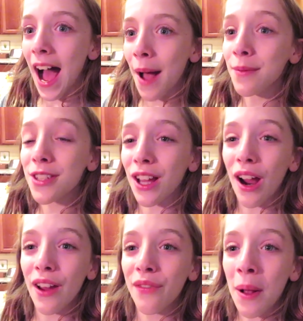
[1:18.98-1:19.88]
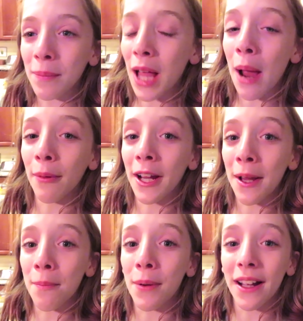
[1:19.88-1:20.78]
I'm sorry if I'm
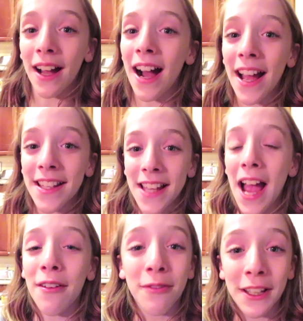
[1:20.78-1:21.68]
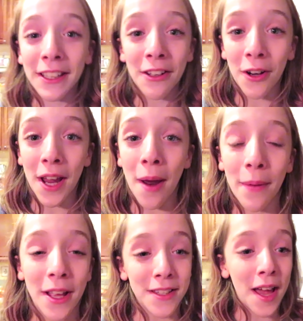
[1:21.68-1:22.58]
blabbering, but guys, I really don't care
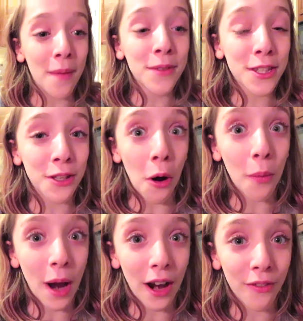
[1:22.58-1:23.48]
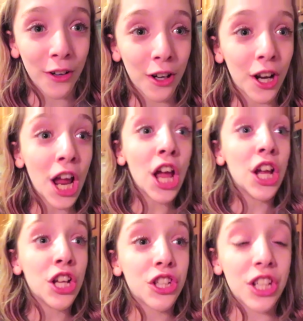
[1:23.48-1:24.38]
because I'm so proud of her.
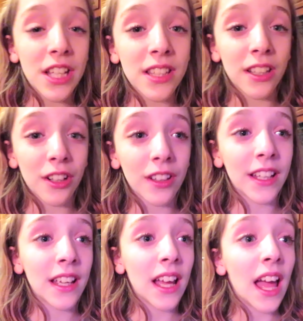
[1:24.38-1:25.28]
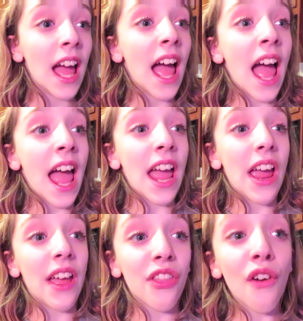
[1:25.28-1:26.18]
She is literally,
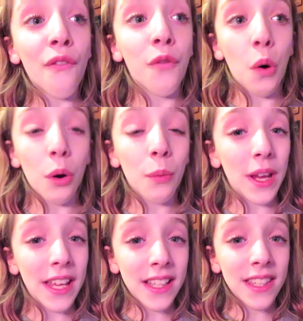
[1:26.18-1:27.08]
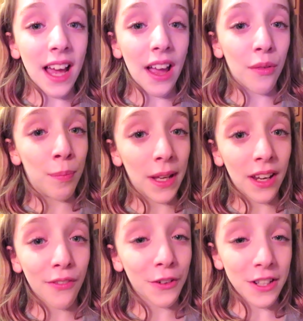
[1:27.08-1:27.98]
in the four weeks I've
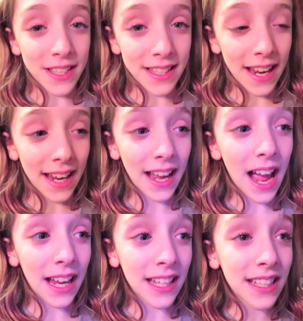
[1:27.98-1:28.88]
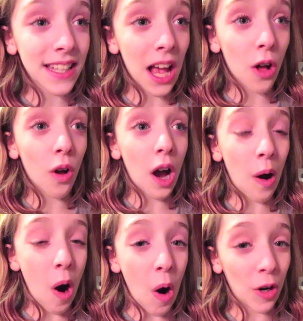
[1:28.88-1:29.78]
been at First State, I can tell how
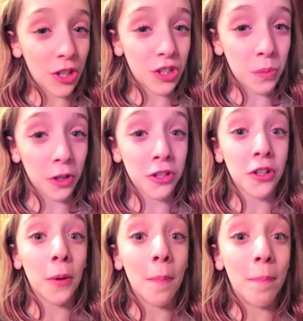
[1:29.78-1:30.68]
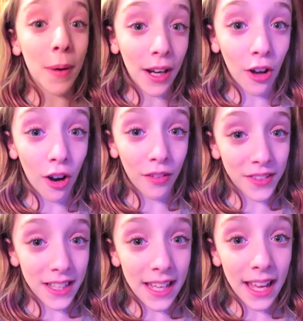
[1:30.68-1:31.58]
hard she works her butt
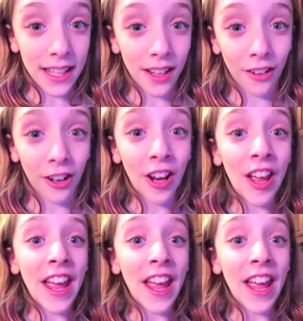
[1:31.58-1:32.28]
off to get here.